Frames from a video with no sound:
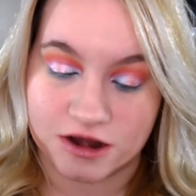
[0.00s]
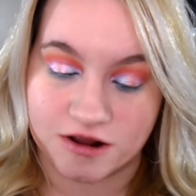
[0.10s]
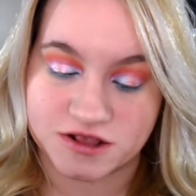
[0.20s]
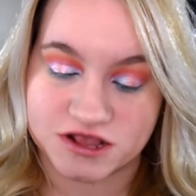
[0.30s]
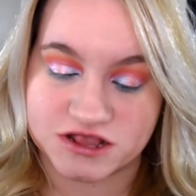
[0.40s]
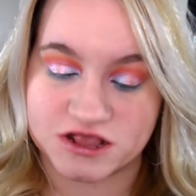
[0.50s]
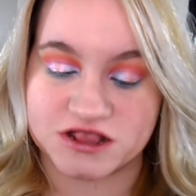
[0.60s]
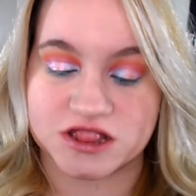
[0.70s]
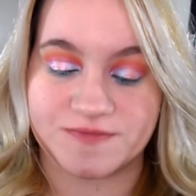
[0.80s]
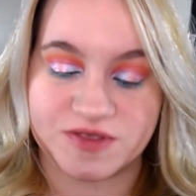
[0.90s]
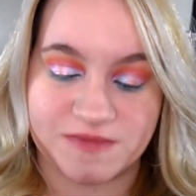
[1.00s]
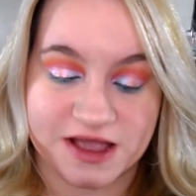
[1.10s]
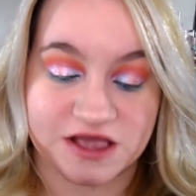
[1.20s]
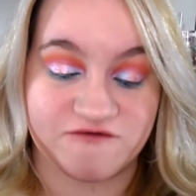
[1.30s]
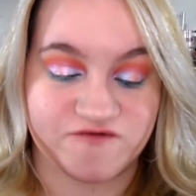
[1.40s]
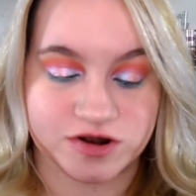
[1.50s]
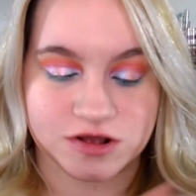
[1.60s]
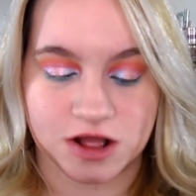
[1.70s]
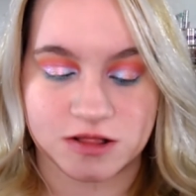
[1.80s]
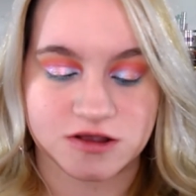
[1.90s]
Narcissist Lip Smacking
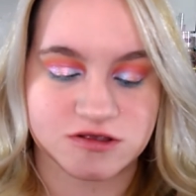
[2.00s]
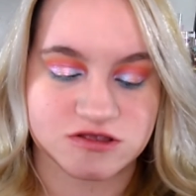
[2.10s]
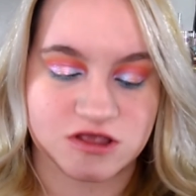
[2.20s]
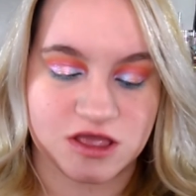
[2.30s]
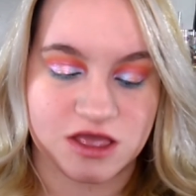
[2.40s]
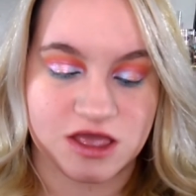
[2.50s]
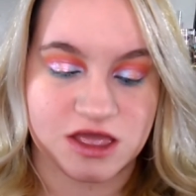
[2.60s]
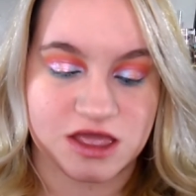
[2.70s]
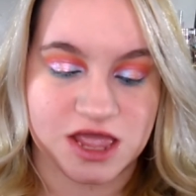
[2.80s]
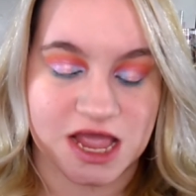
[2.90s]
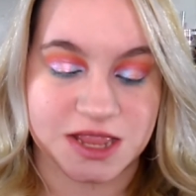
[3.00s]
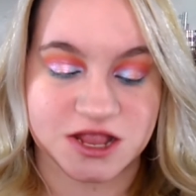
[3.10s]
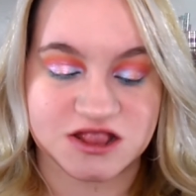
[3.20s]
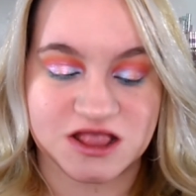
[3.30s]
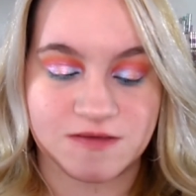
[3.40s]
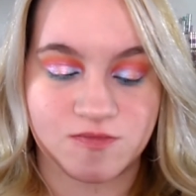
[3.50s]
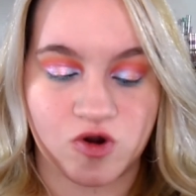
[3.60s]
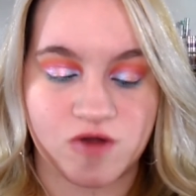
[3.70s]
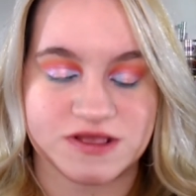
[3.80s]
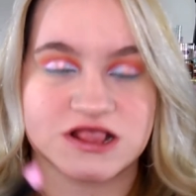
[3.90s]
Fun Colors. And this is a
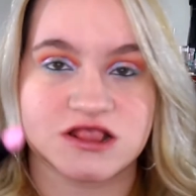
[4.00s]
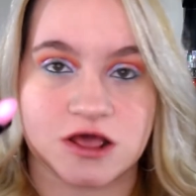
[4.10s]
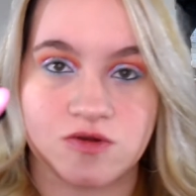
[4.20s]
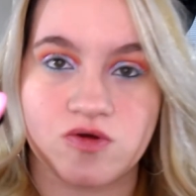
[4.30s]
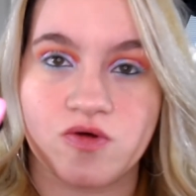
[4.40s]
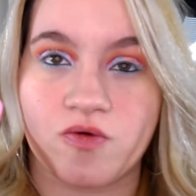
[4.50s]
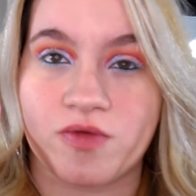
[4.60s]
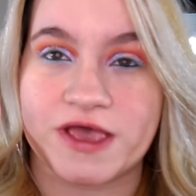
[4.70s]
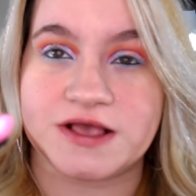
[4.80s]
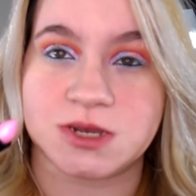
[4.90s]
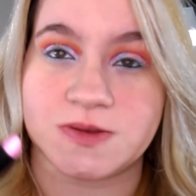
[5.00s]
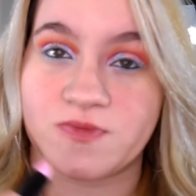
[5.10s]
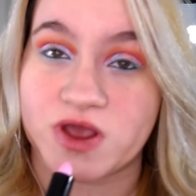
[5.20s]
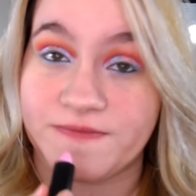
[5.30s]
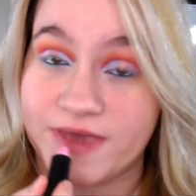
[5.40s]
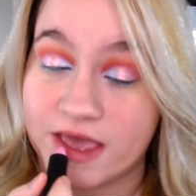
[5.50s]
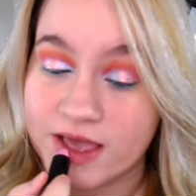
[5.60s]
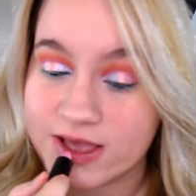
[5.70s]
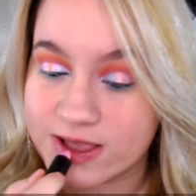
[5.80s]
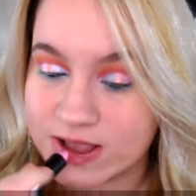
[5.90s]
more of a subtle, like, shimmery
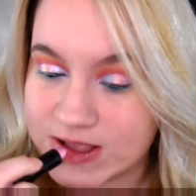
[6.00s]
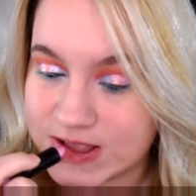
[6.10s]
pink.